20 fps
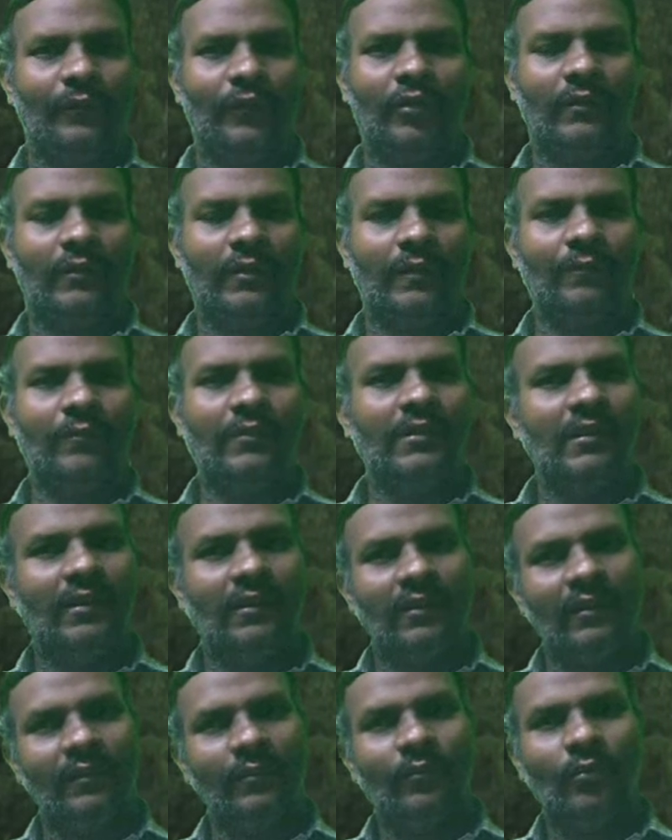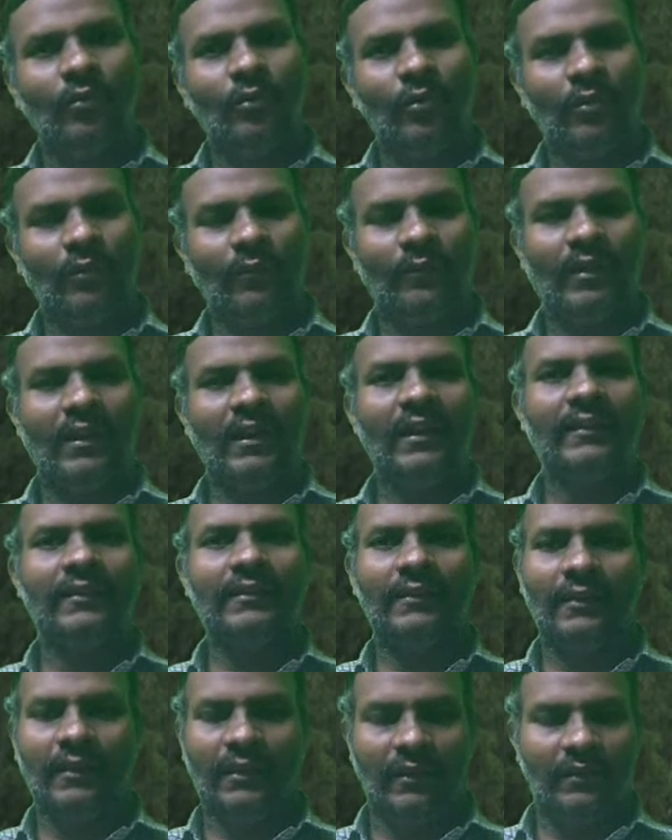Of course, Sanskrit is more
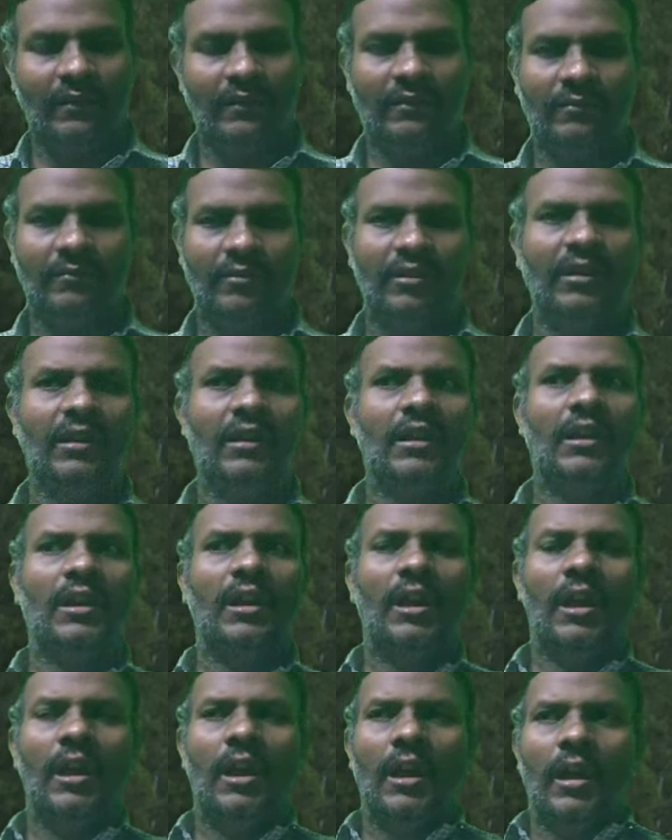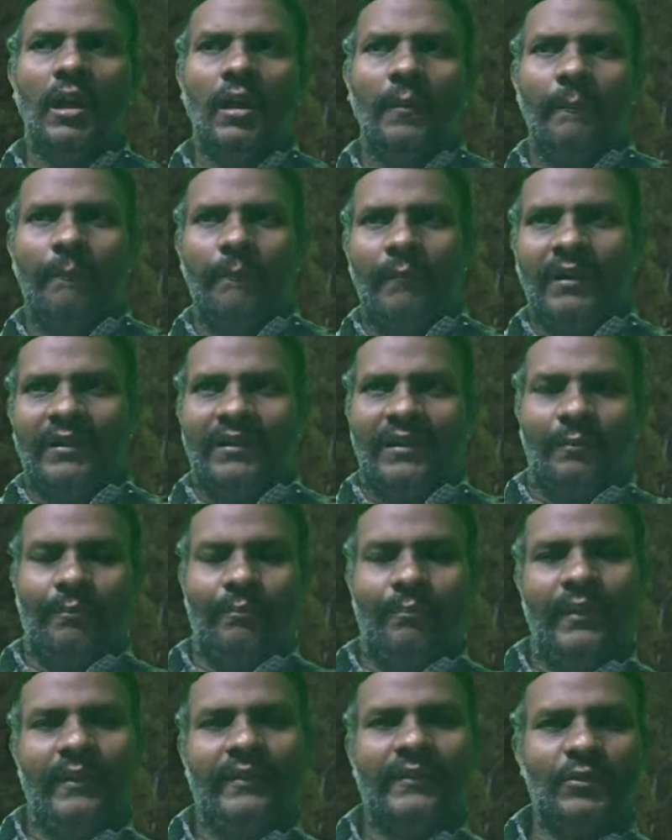vast than German, but the
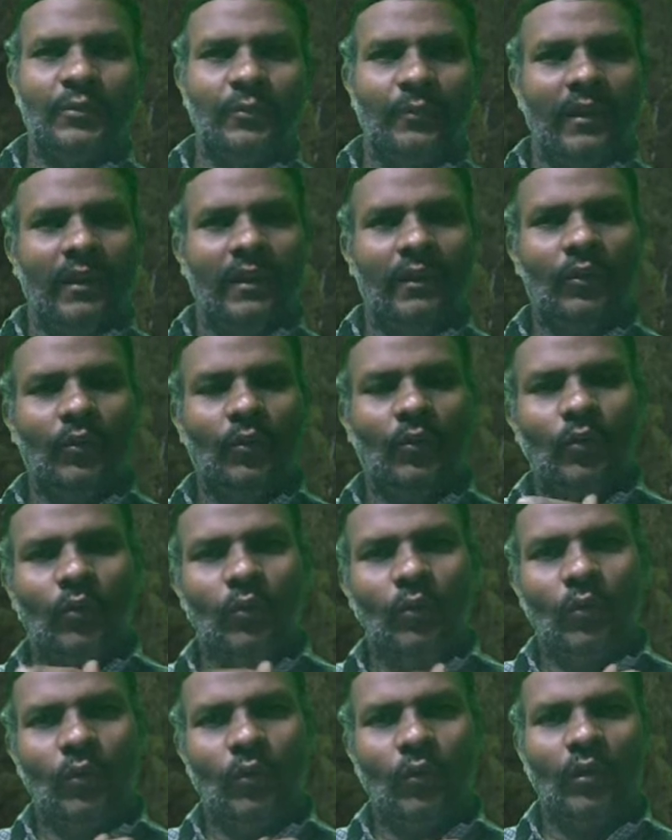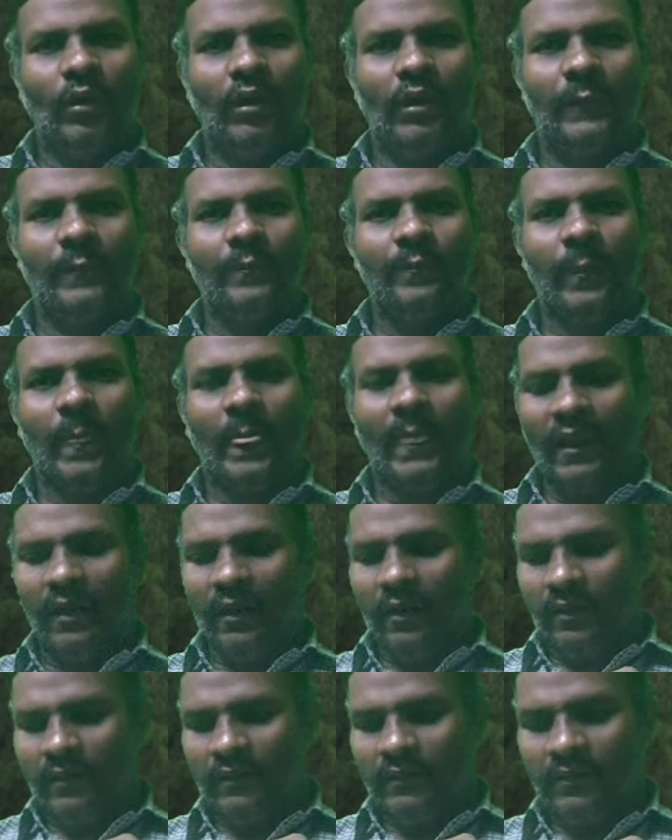best way to
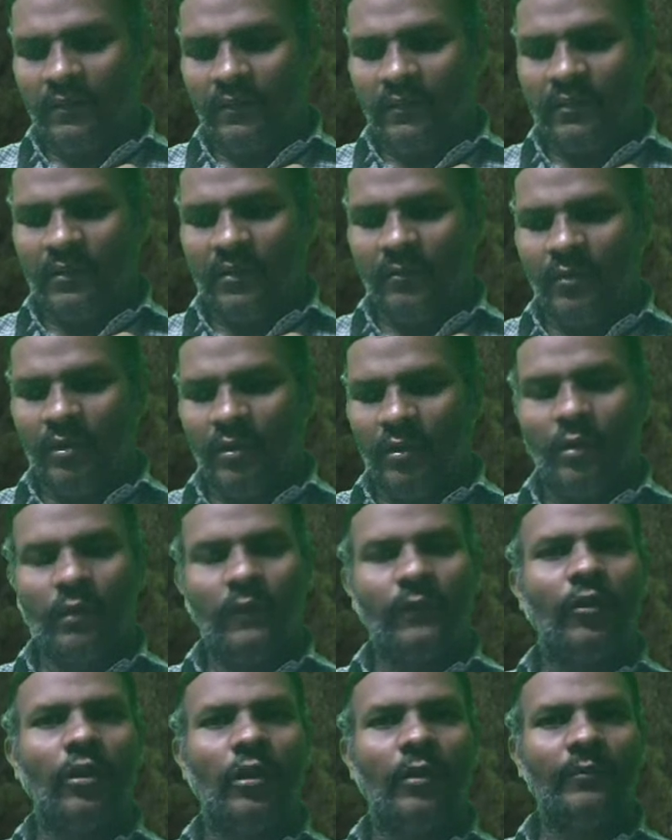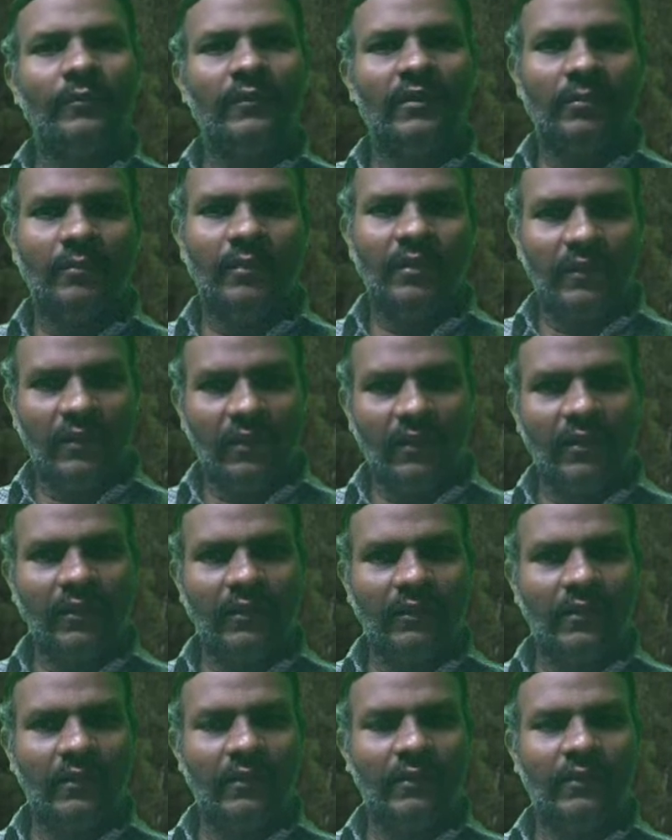learn German or form German
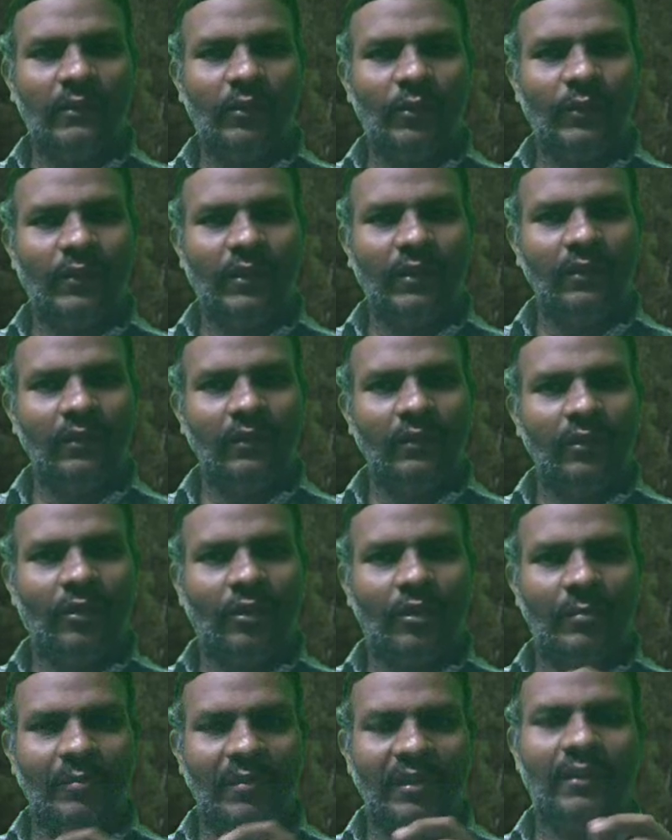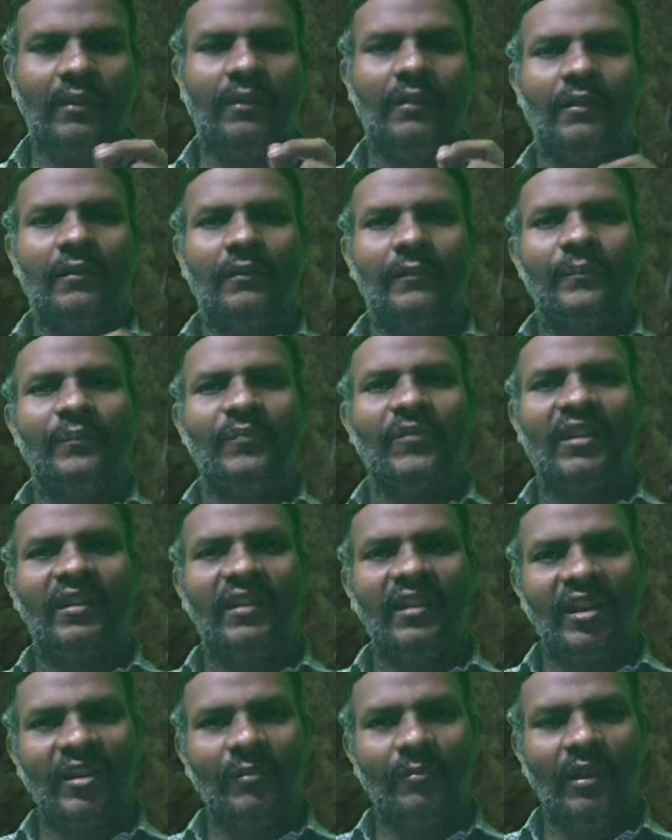sentences using your mother tongue.
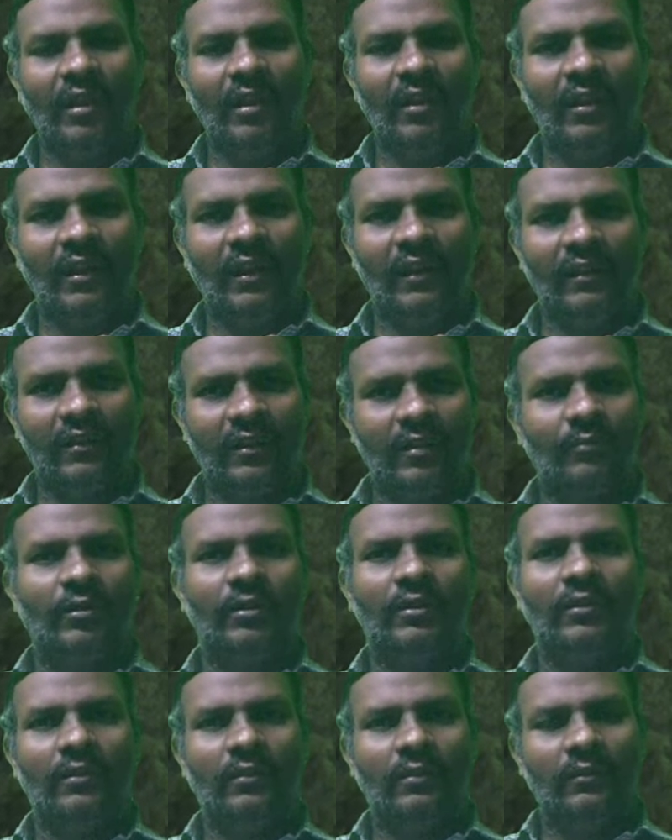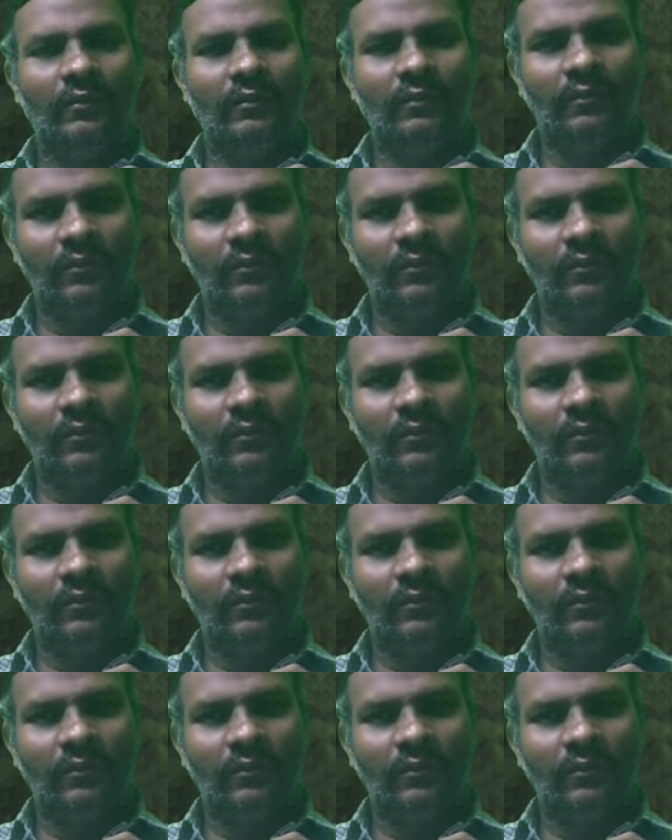It can be like Tamil,